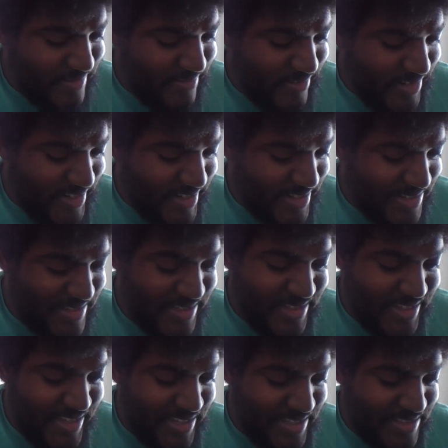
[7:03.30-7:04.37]
three, and that's at
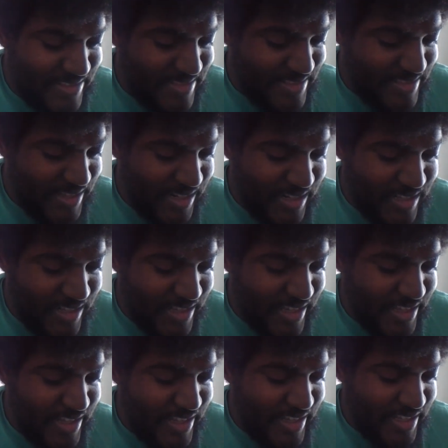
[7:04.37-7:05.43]
like ten o'clock
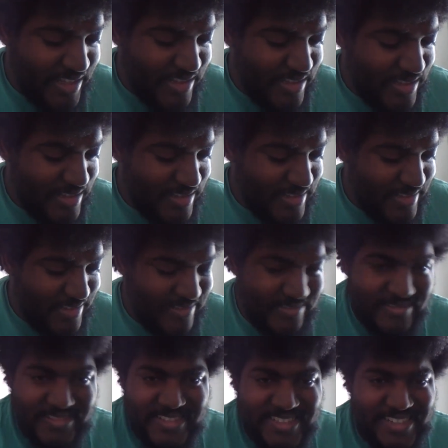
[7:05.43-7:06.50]
at night. So
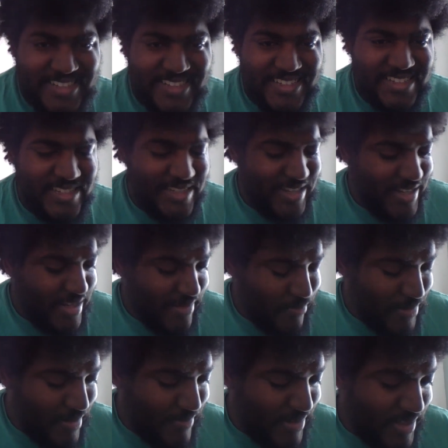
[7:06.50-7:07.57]
well, eh,
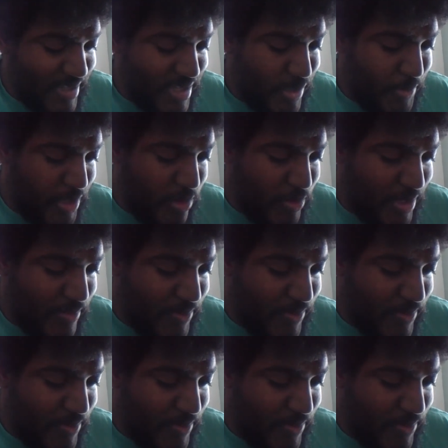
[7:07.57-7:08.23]
probably not going to be awake